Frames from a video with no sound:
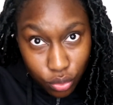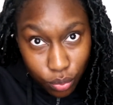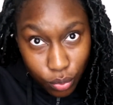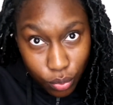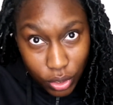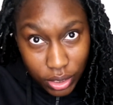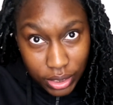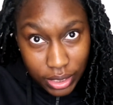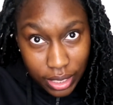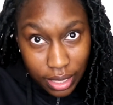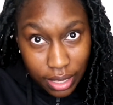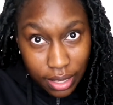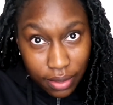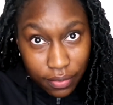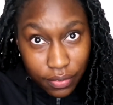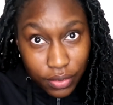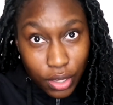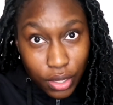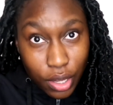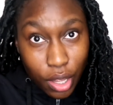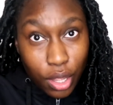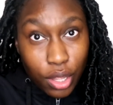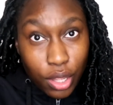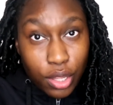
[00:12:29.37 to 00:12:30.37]
more left,
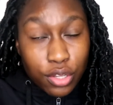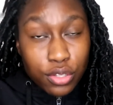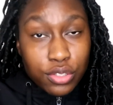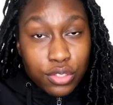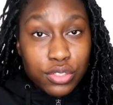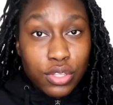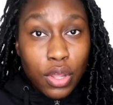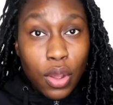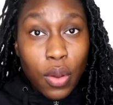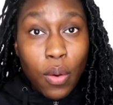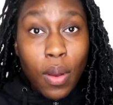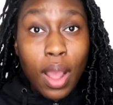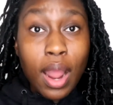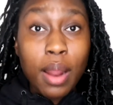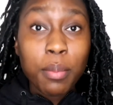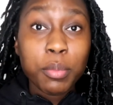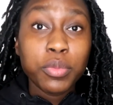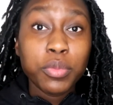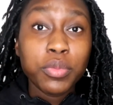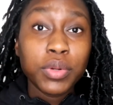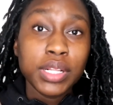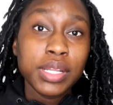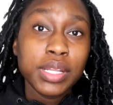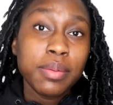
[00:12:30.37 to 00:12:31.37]
so
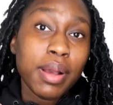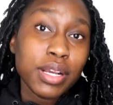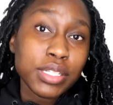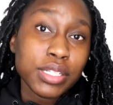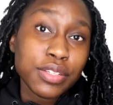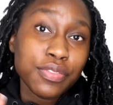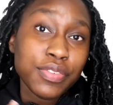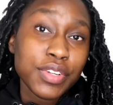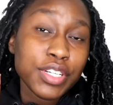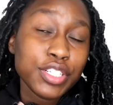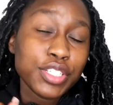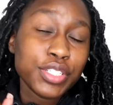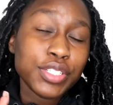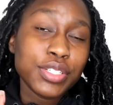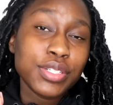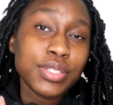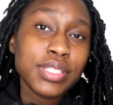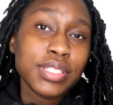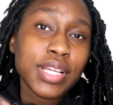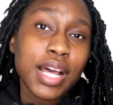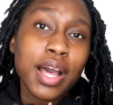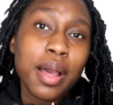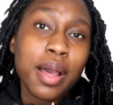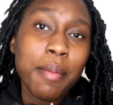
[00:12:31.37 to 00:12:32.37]
I'm really about to finish those
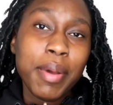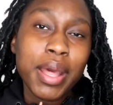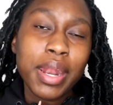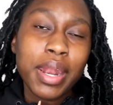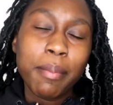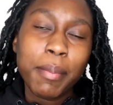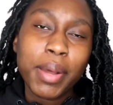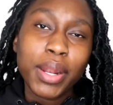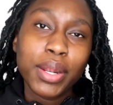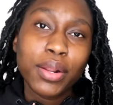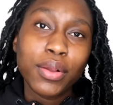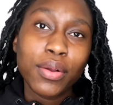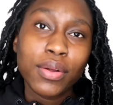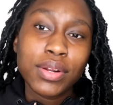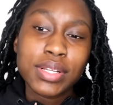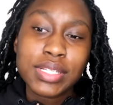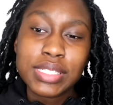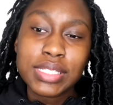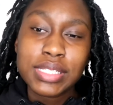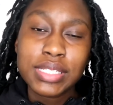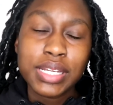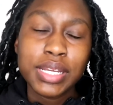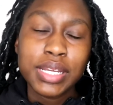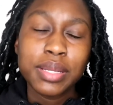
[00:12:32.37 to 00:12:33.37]
up, and I'm about to go to
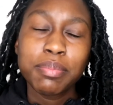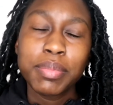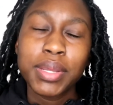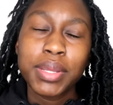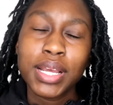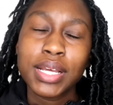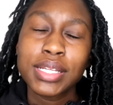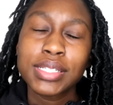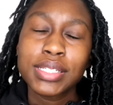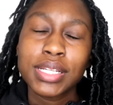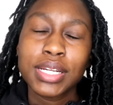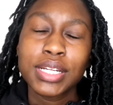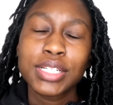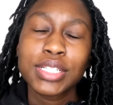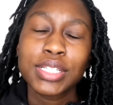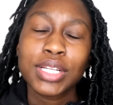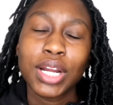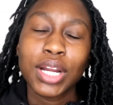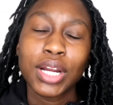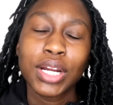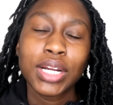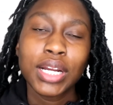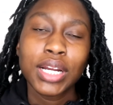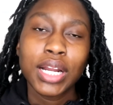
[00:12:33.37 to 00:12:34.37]
sleep because it is
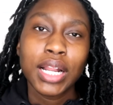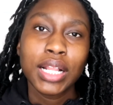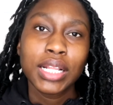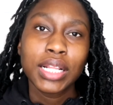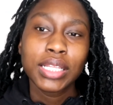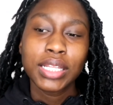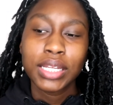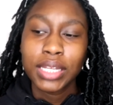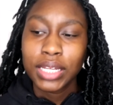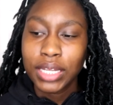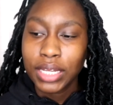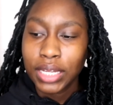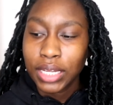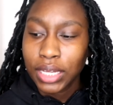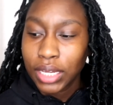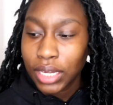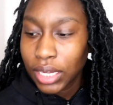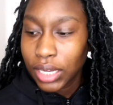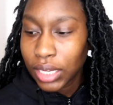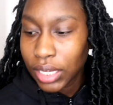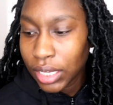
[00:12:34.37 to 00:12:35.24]
currently